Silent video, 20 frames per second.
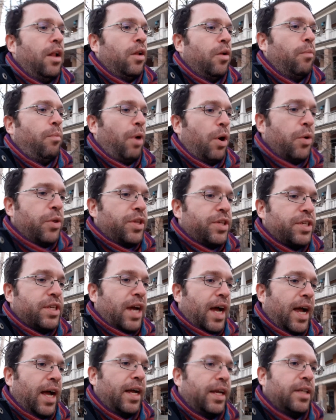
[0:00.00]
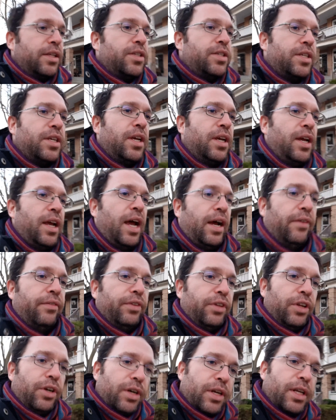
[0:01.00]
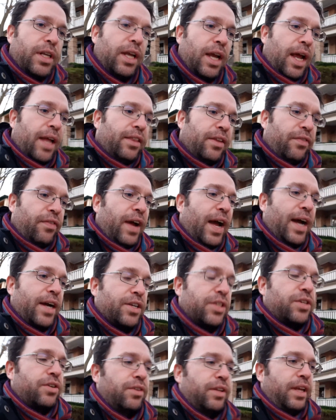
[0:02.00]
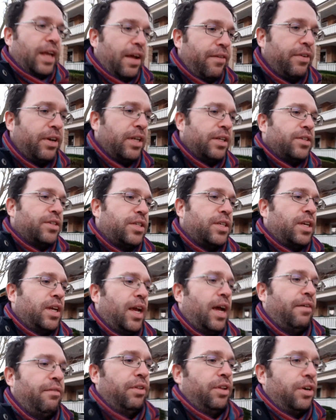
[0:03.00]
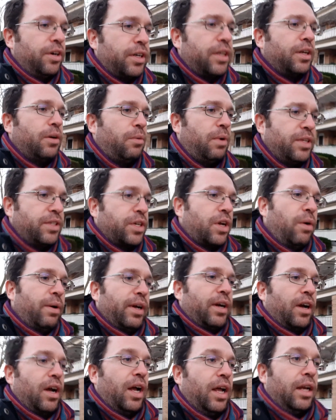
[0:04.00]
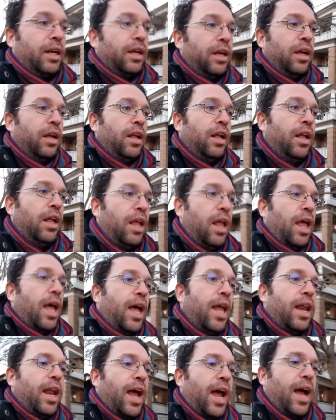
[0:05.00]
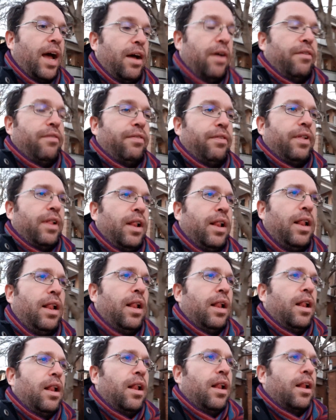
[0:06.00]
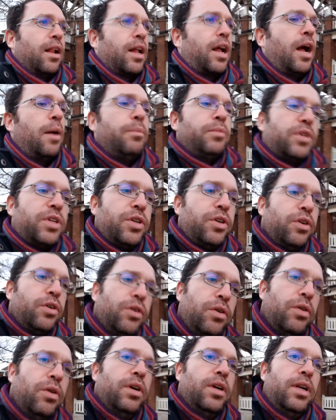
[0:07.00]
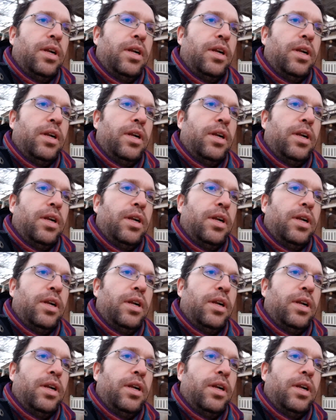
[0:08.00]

both sides have looked at the facts or the evidence, have looked at what's going on, and have come to